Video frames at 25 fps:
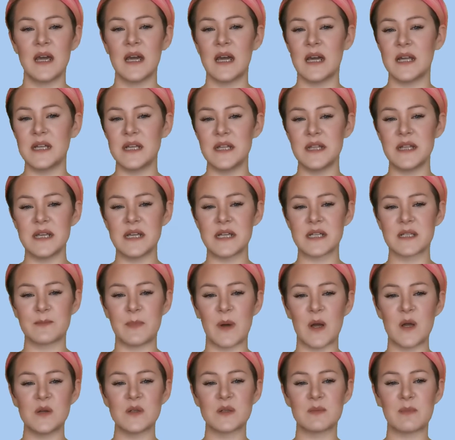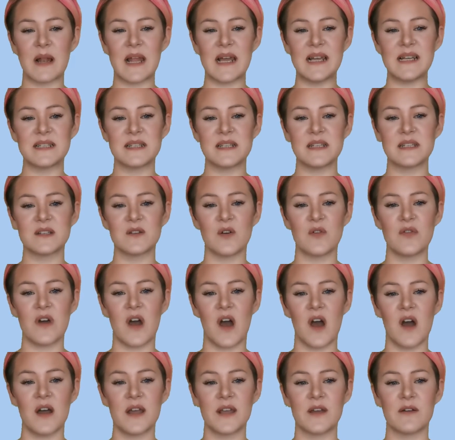and in the exposed places on the
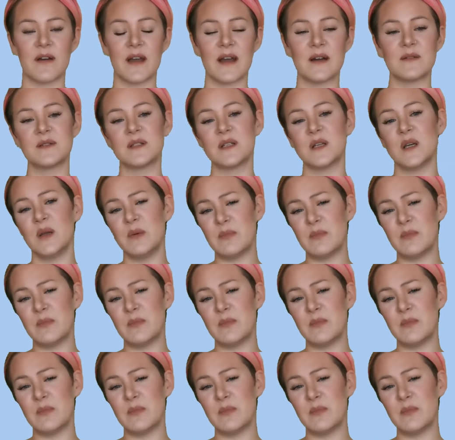high ground